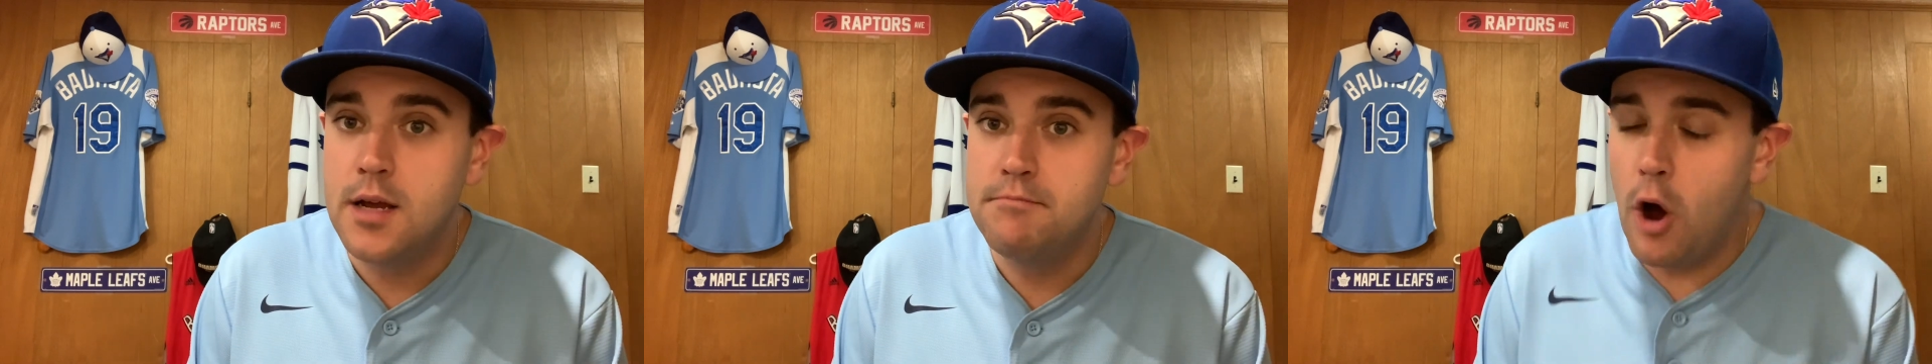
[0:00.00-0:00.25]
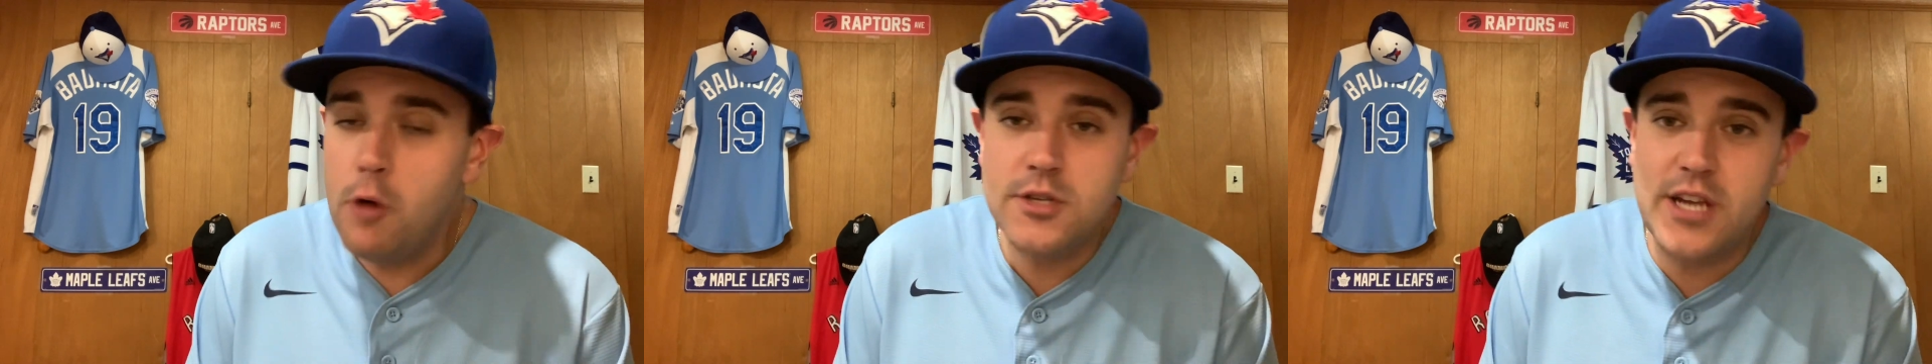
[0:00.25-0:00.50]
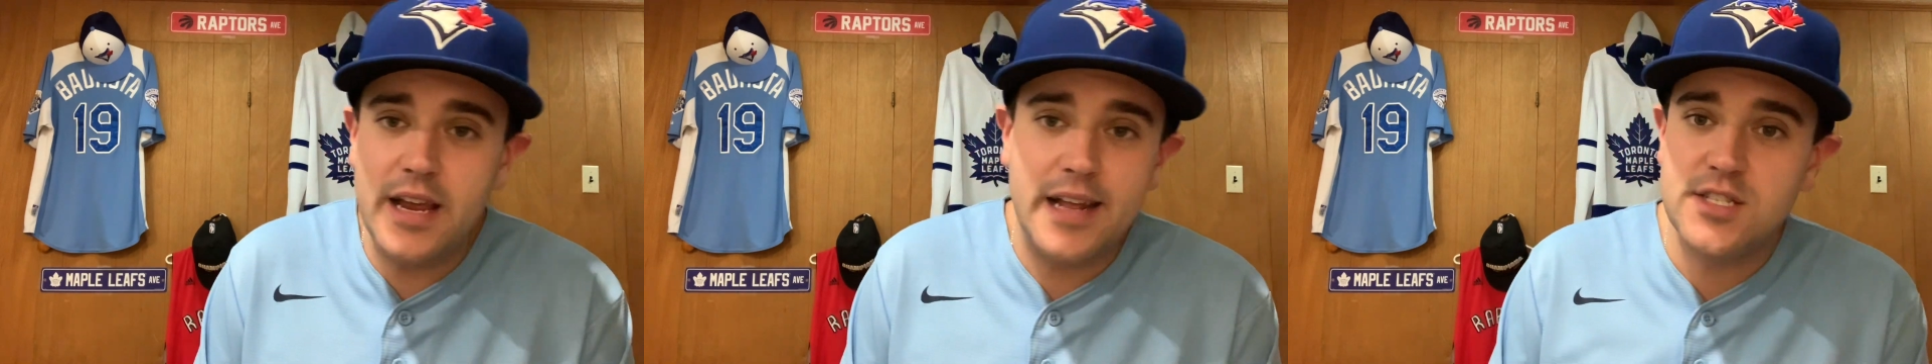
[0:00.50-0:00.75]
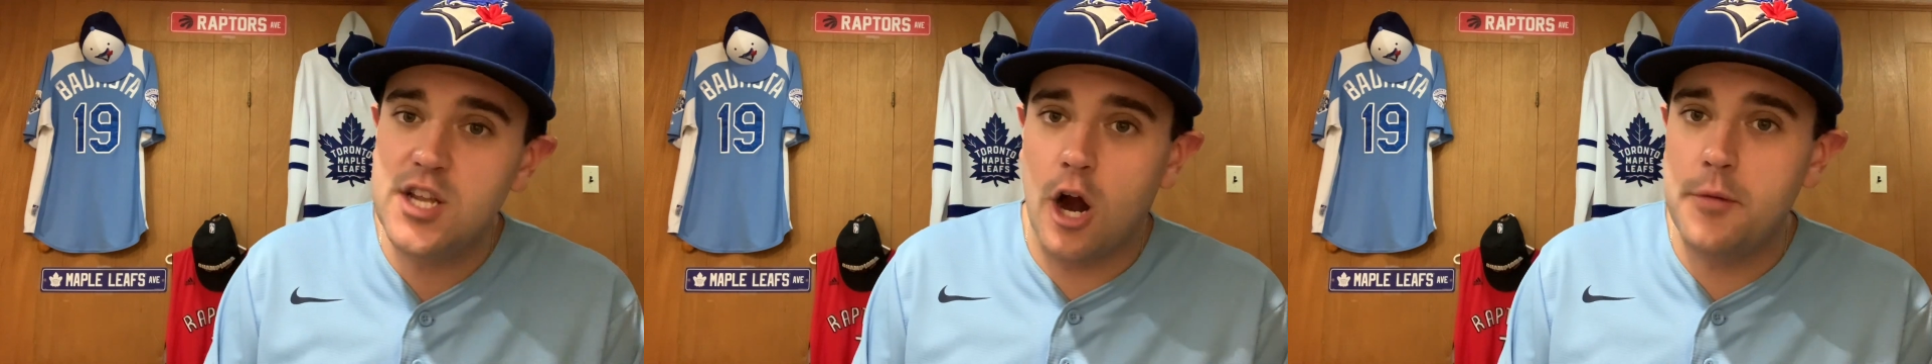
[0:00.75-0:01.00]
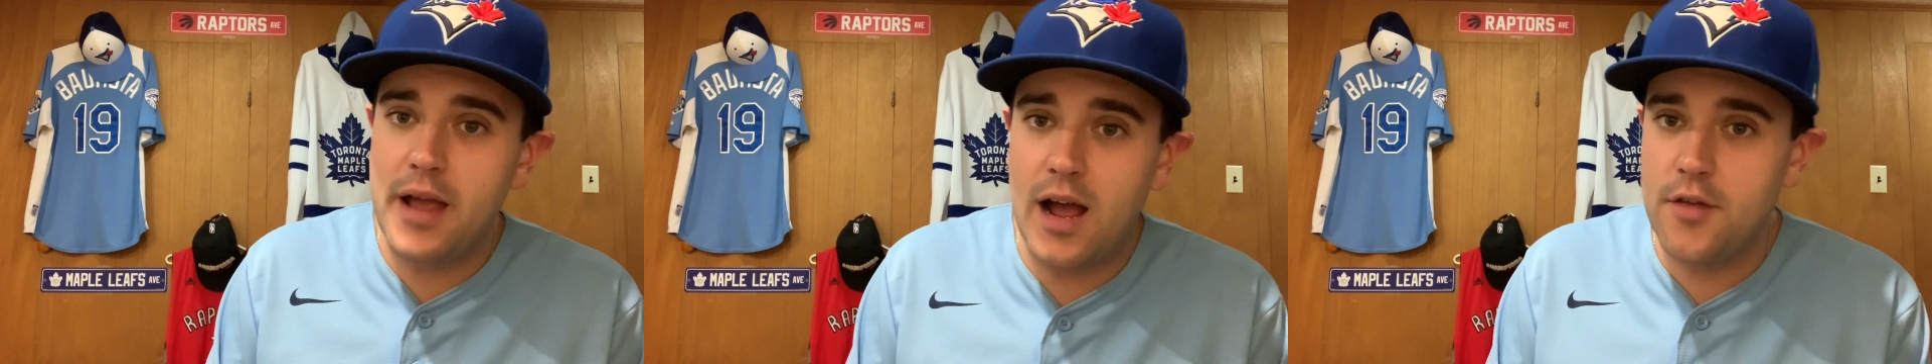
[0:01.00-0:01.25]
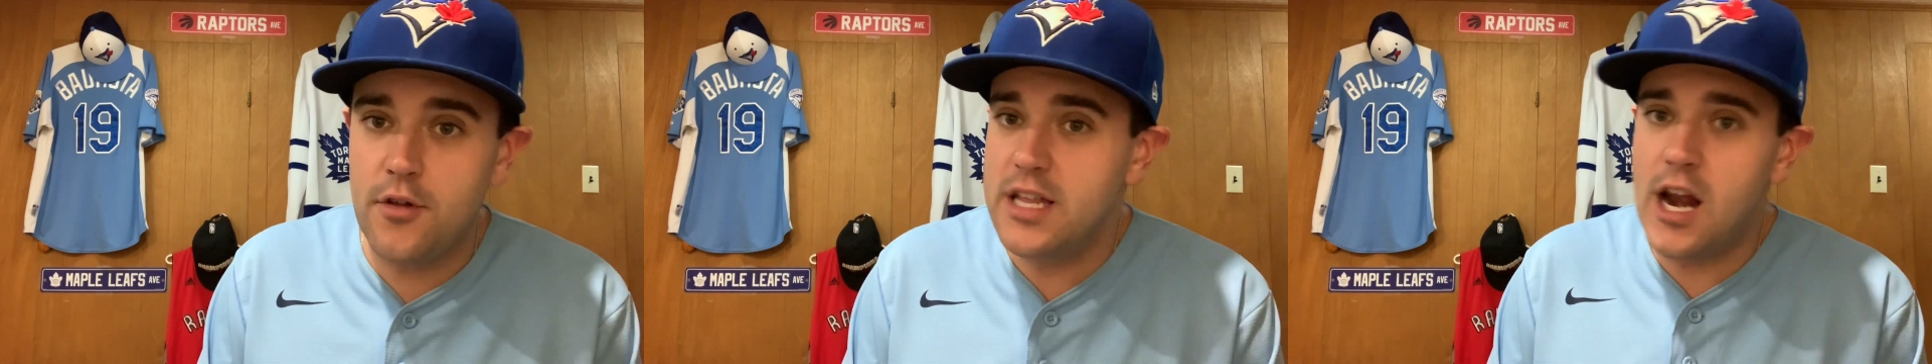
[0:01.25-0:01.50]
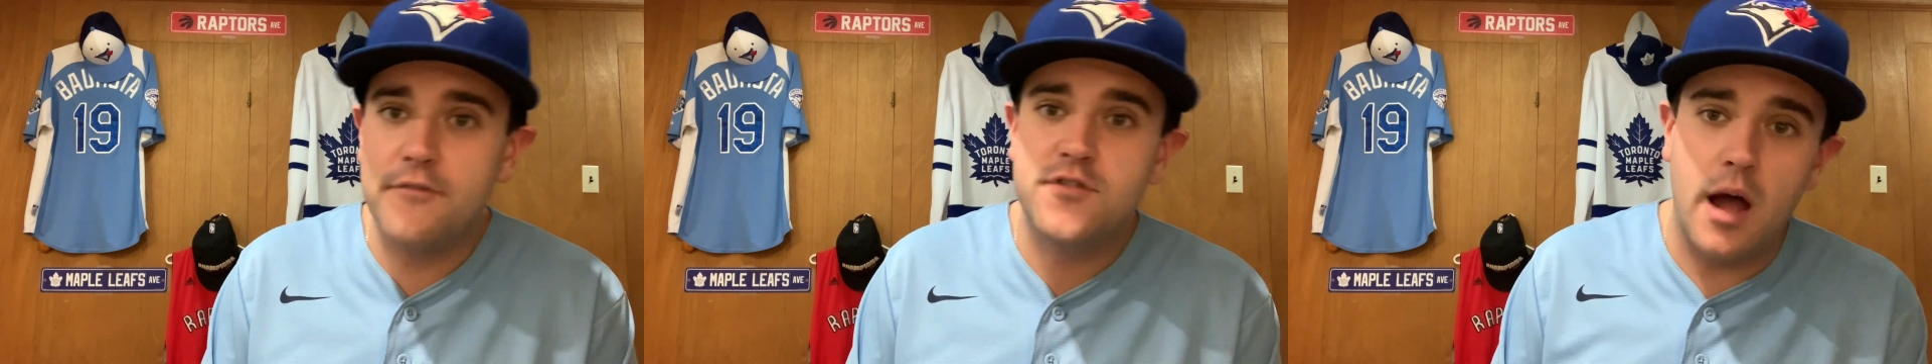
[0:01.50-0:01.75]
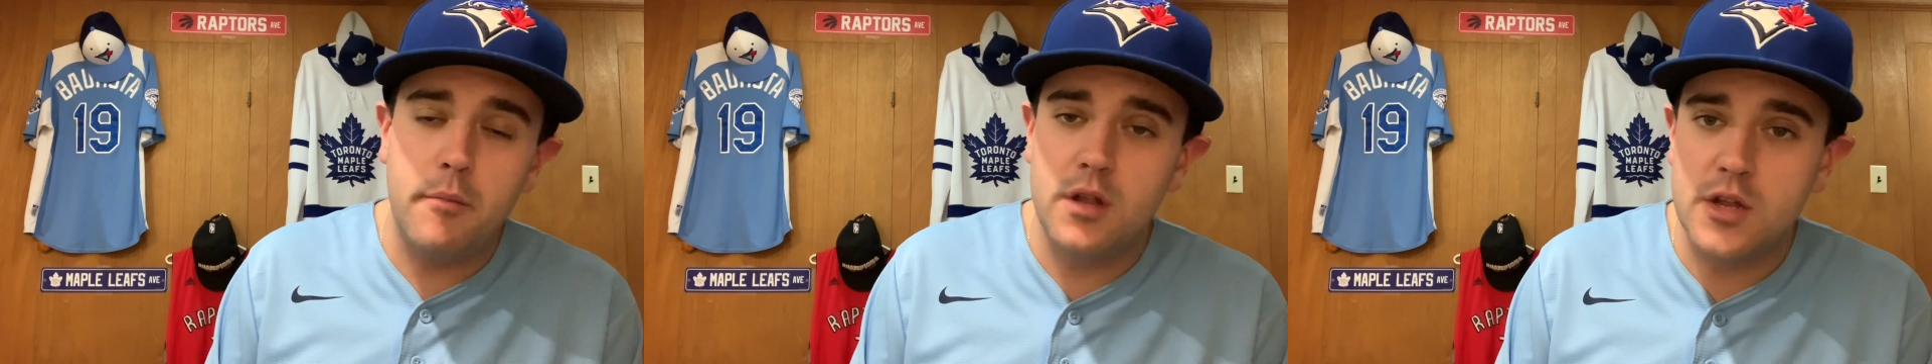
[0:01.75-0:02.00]
Bo Bichette gets the RBI, the leadoff
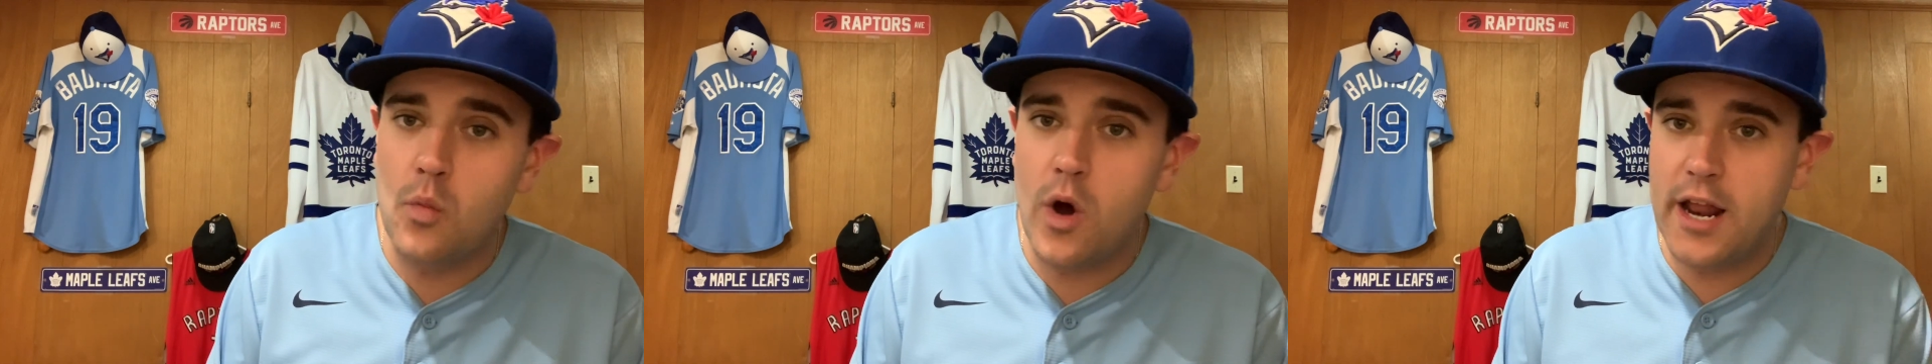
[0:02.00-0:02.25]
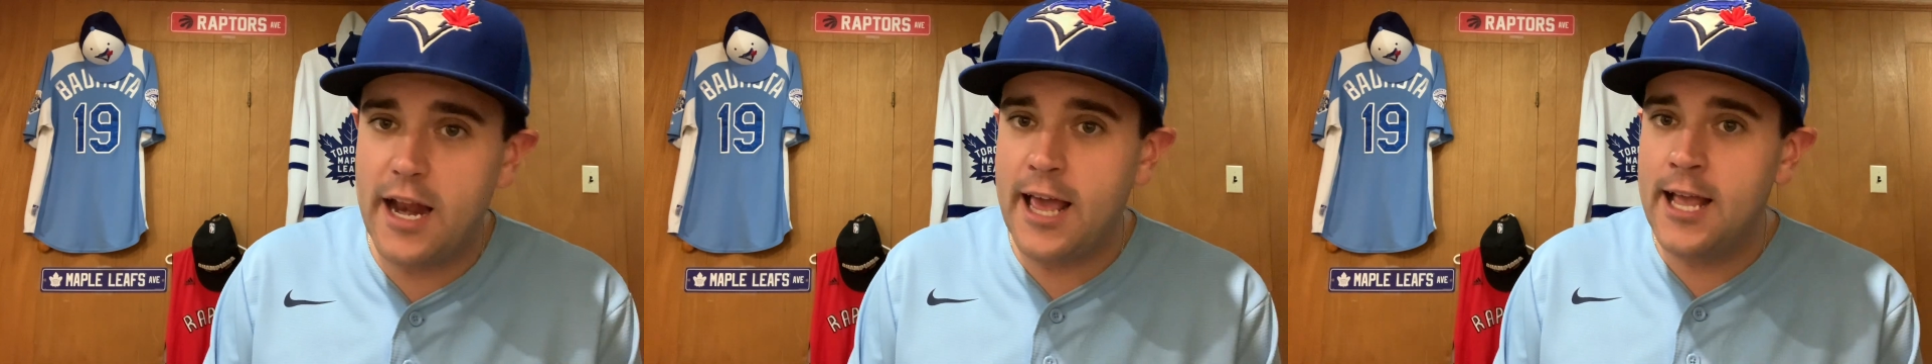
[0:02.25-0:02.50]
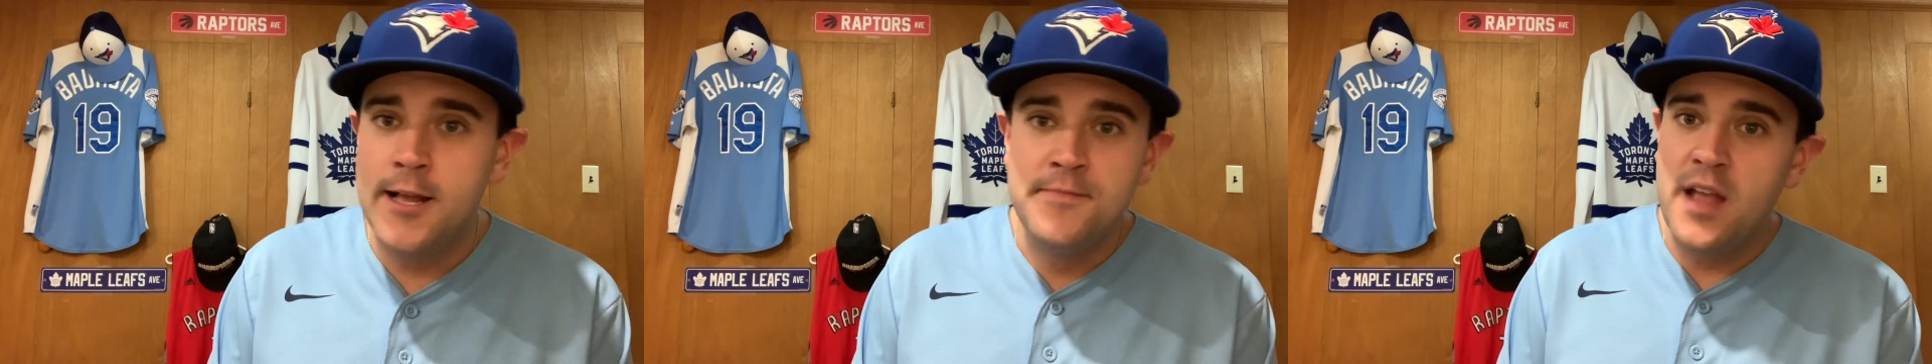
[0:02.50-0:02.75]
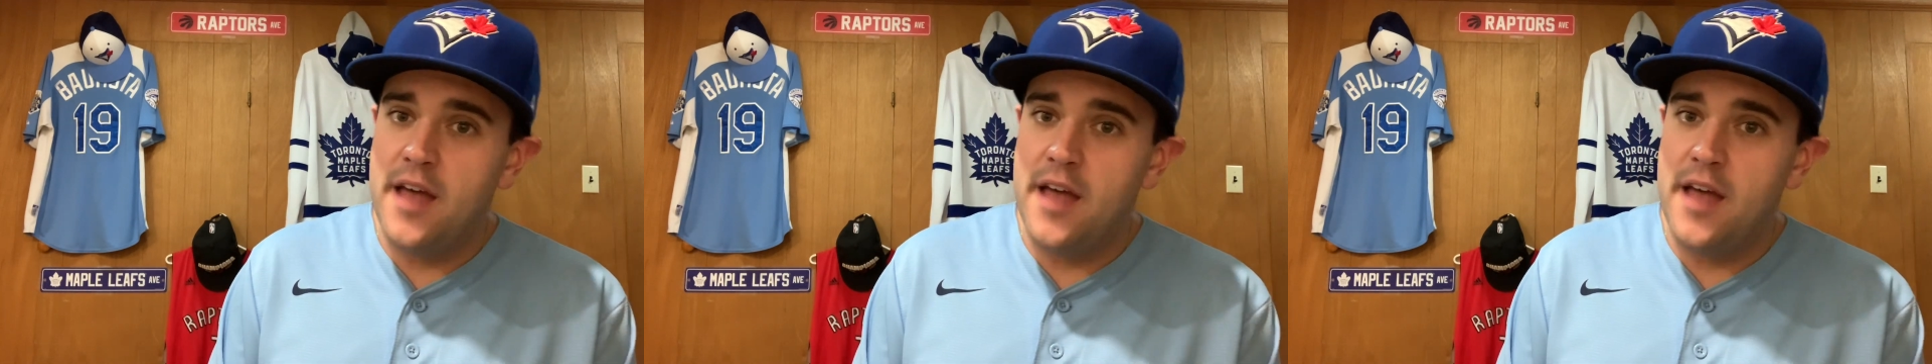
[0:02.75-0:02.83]
double in 1 inning,